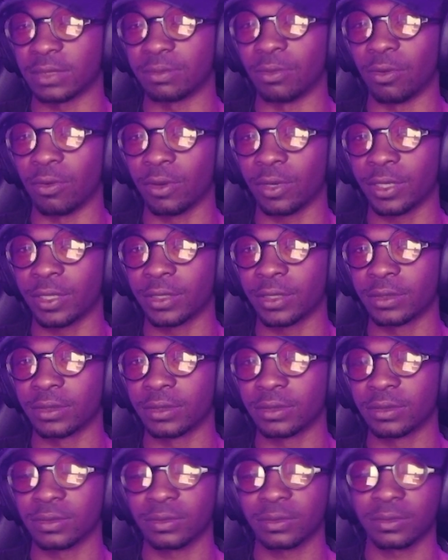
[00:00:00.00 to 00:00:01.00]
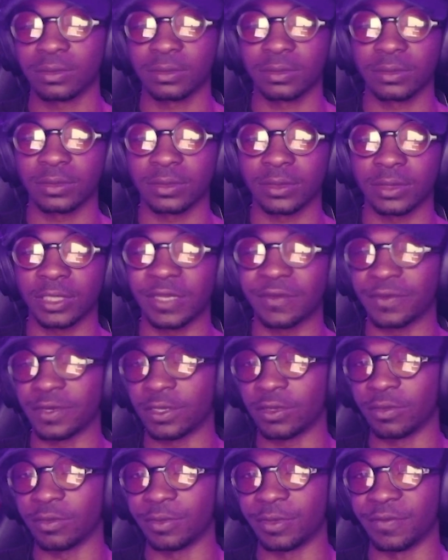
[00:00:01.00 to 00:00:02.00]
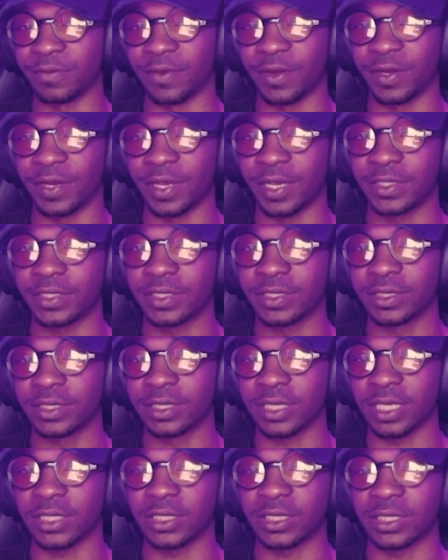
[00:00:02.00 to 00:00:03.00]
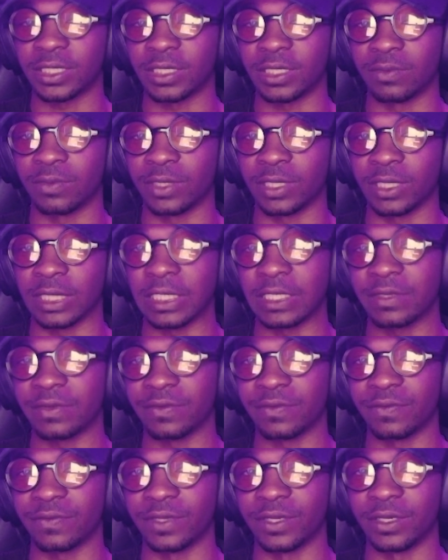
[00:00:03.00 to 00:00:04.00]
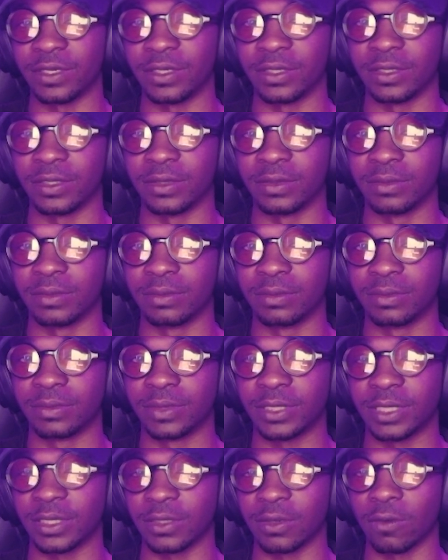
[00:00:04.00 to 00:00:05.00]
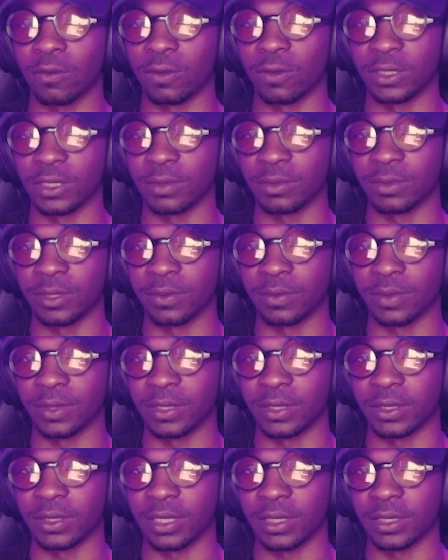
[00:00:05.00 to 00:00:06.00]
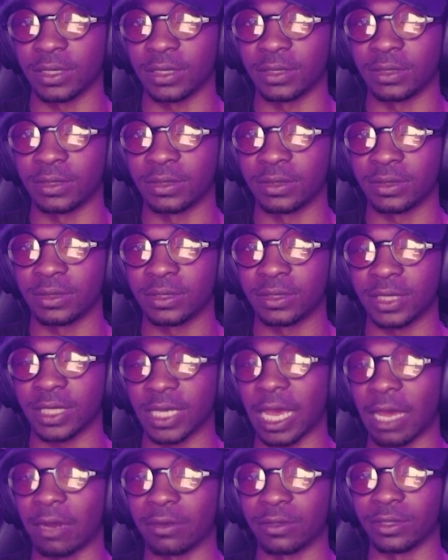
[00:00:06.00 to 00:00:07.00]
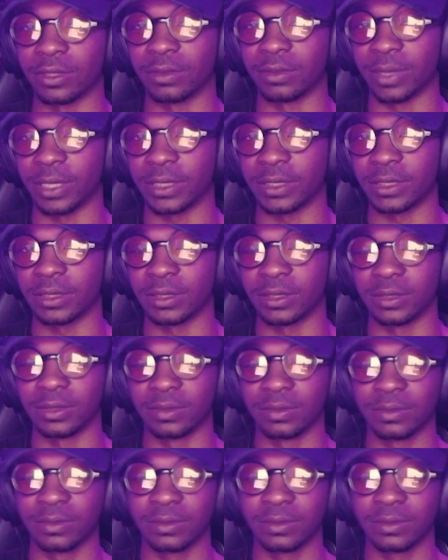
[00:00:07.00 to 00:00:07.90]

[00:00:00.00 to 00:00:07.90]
as boring. Give it a little bit of variation because I just didn't want to leave the synth chords up there with nothing to counter it, basically.